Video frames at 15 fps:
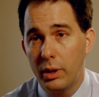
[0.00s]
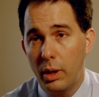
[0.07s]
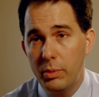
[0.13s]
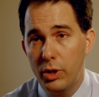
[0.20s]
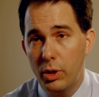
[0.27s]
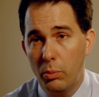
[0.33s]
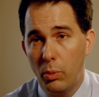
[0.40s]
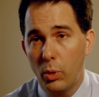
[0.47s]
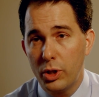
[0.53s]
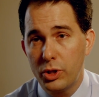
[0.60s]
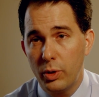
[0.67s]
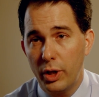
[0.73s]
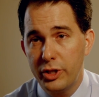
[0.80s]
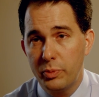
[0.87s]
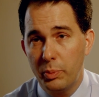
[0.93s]
I mean, the more
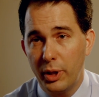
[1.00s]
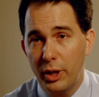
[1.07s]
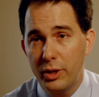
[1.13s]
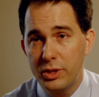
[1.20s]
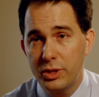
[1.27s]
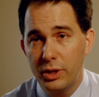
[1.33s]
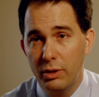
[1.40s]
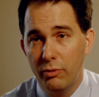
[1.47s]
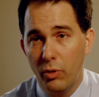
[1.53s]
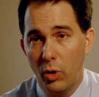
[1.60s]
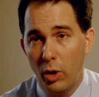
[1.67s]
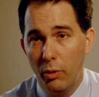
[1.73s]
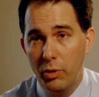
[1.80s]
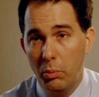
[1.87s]
transparency involved,